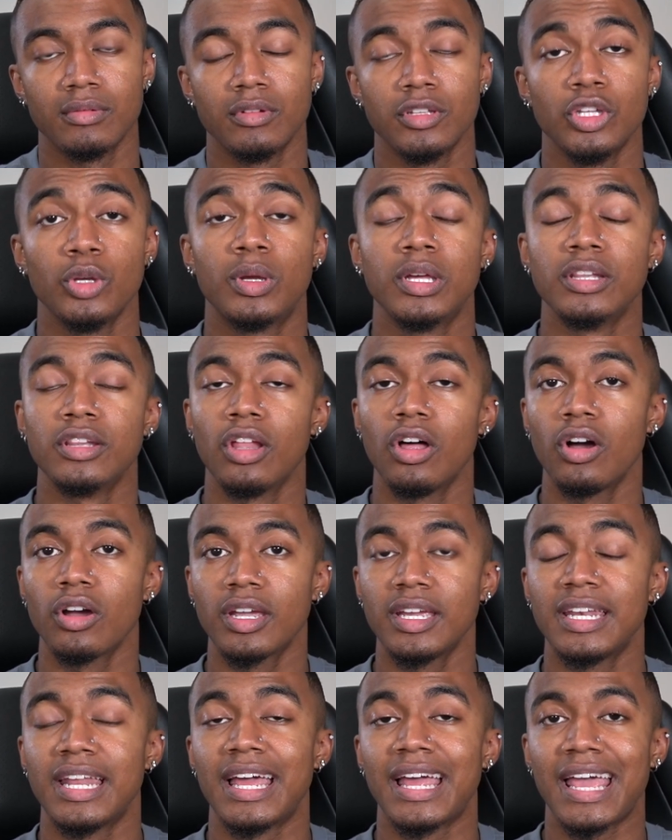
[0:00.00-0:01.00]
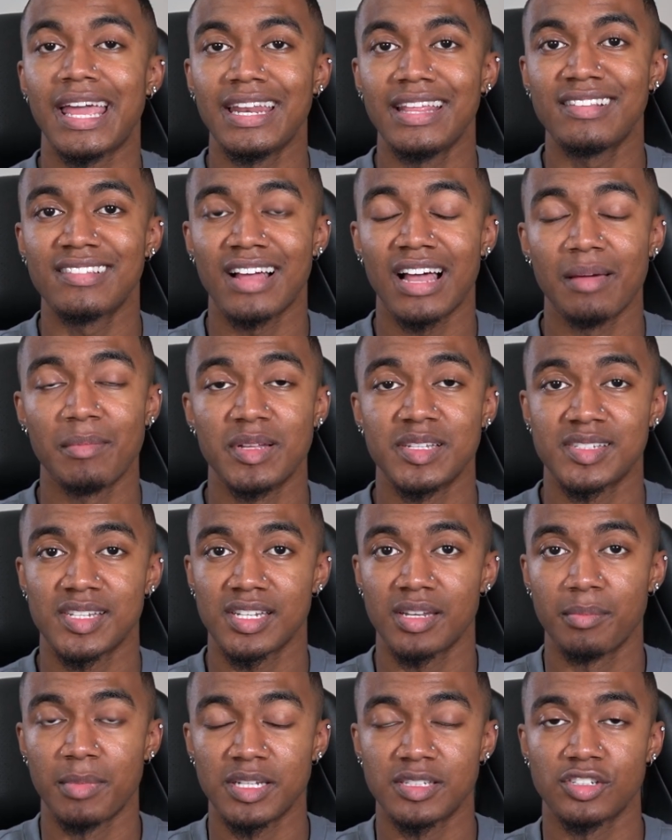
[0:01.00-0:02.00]
You can log in at any time and send
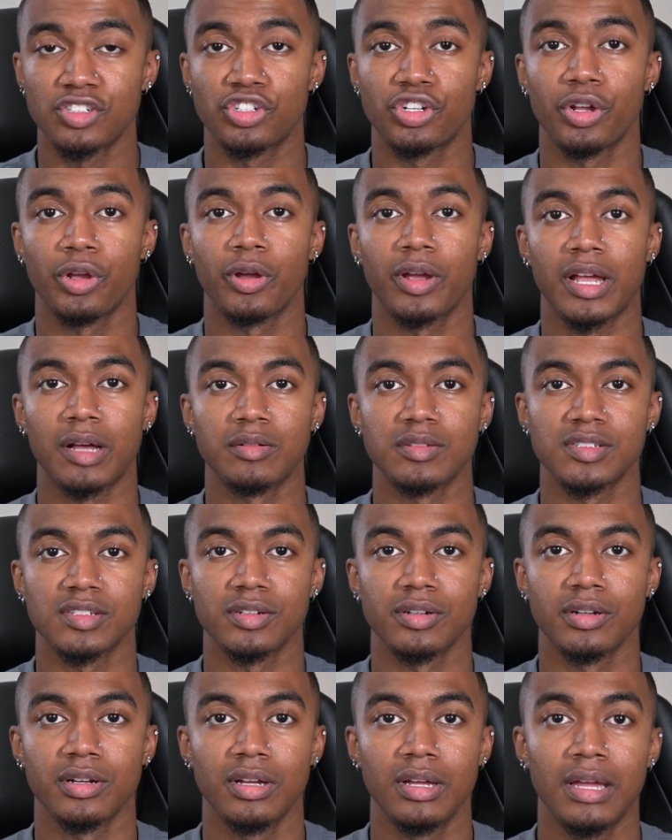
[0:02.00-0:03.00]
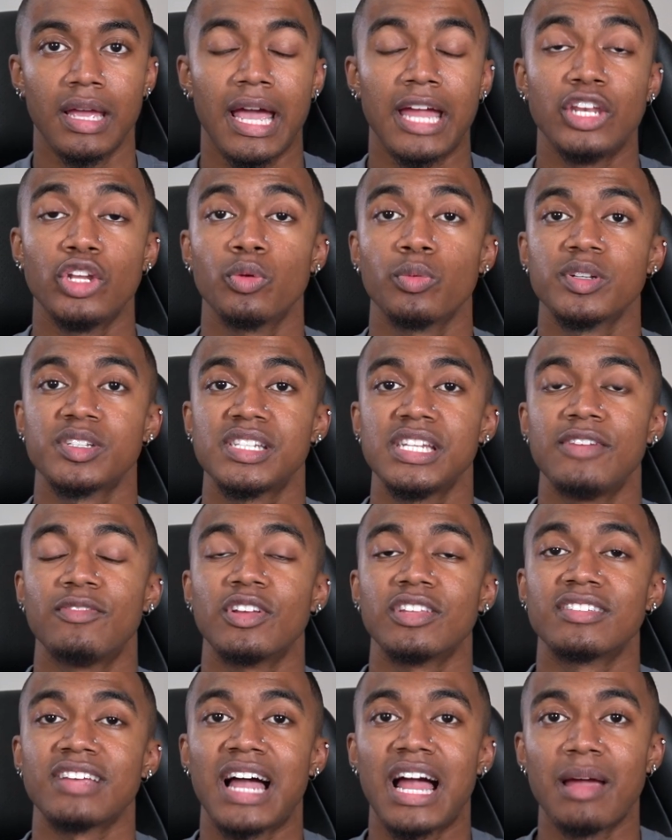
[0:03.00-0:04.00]
a message to your counselor and you'll receive
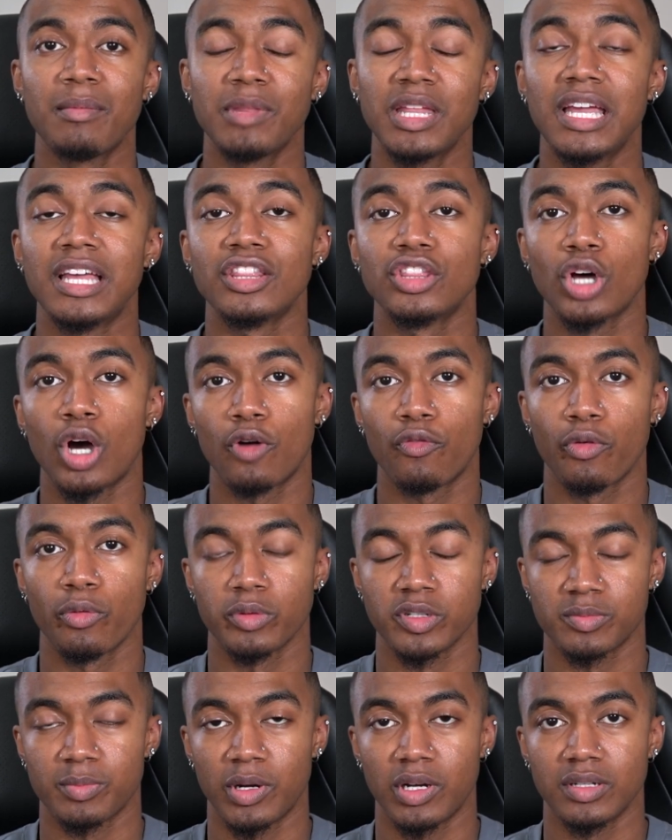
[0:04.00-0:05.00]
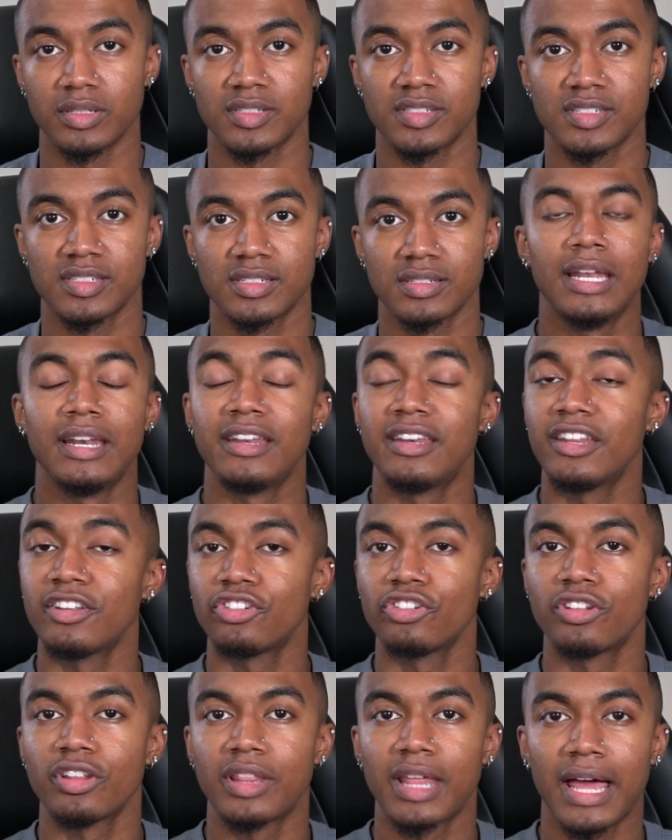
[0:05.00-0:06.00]
a timely and thoughtful response. In
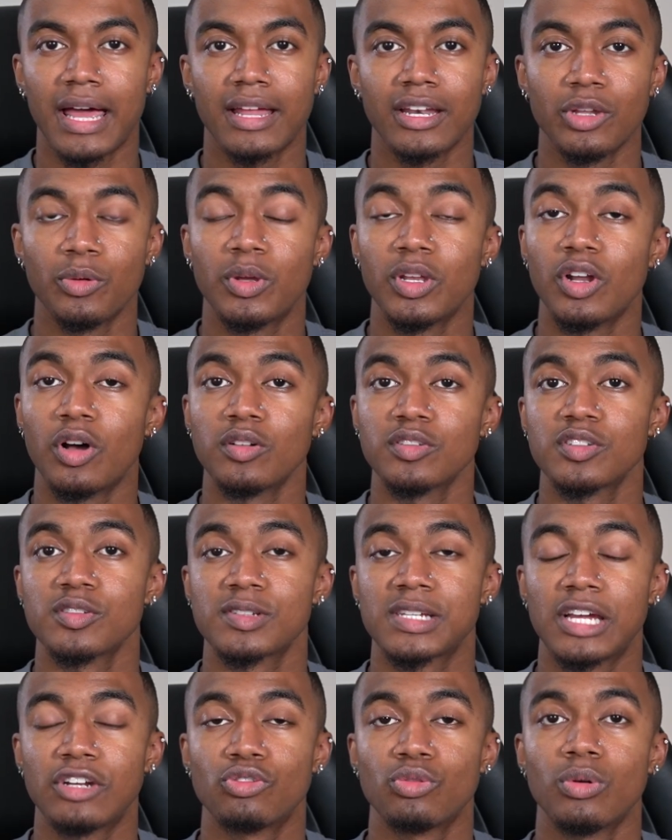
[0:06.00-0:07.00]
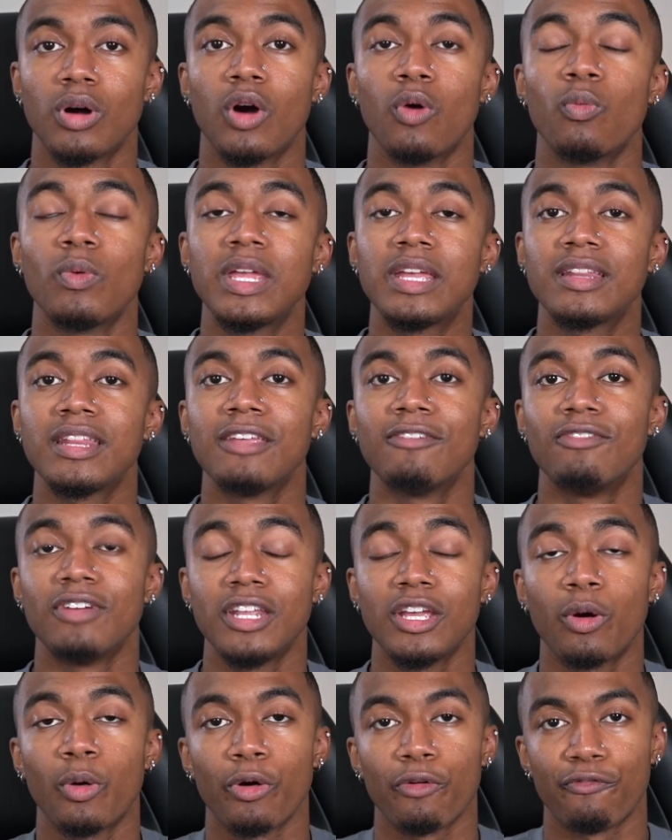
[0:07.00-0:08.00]
addition to that, you can also schedule a weekly
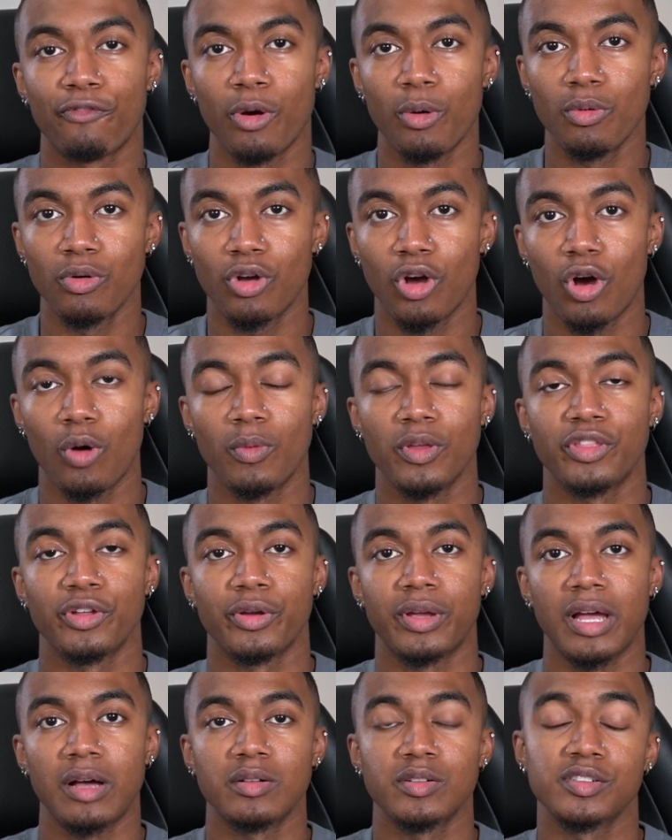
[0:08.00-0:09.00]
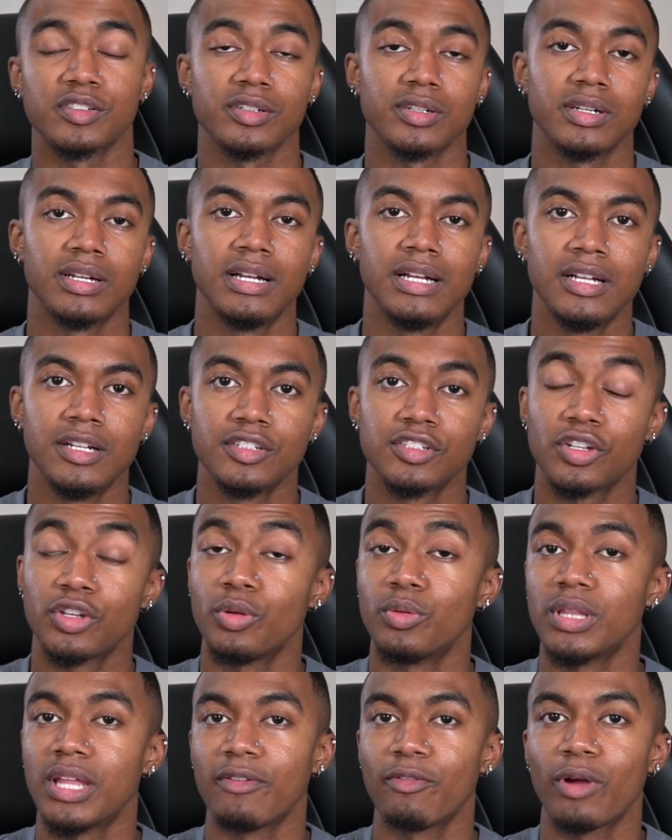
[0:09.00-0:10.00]
video or phone call with your counselor, so
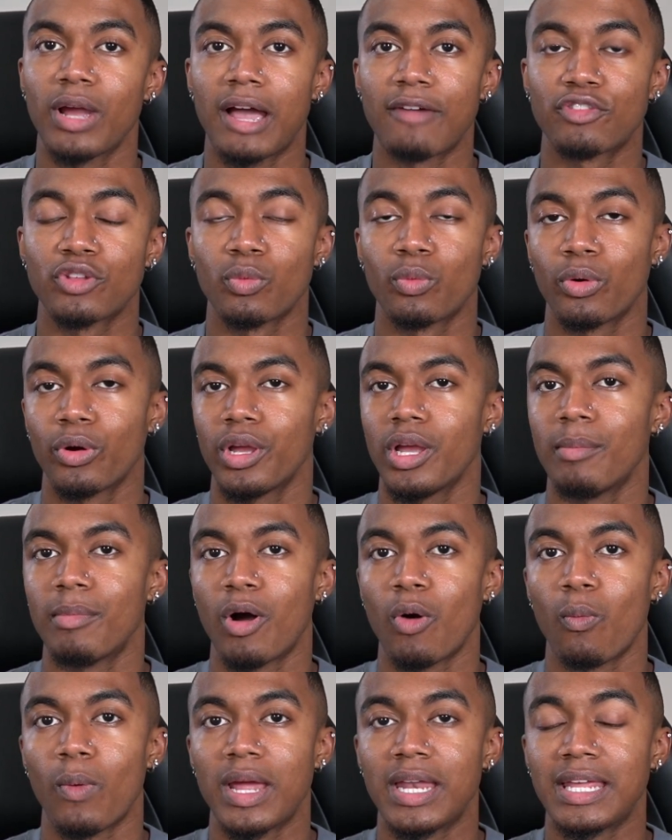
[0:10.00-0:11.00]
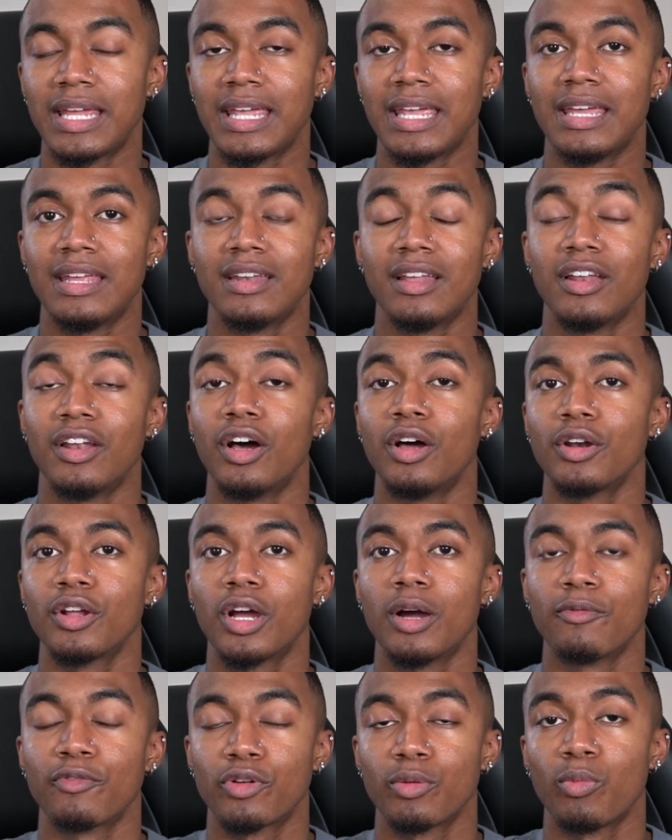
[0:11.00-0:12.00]
you'll never have to worry about waiting in an
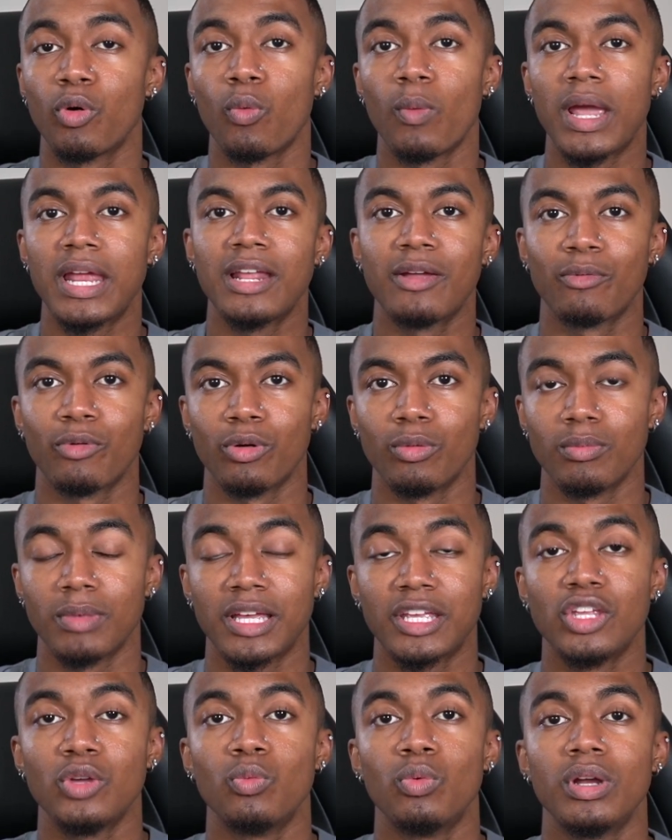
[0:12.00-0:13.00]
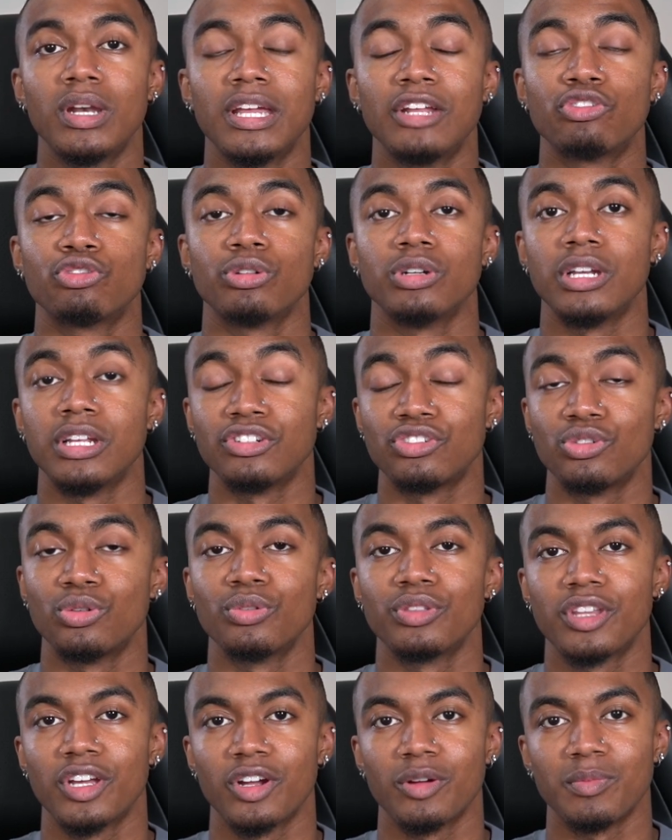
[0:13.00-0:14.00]
uncomfortable waiting room like you would in traditional
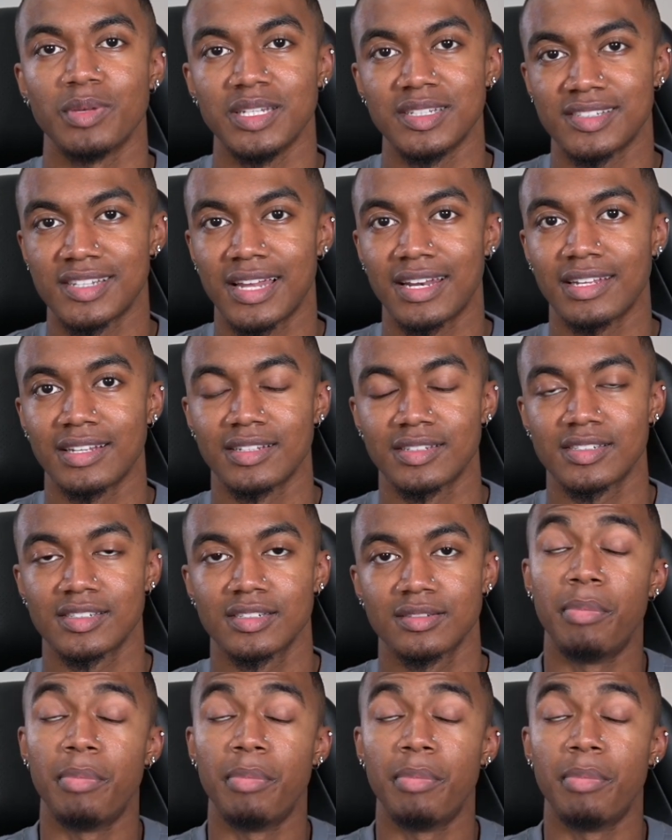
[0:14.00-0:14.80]
therapy settings.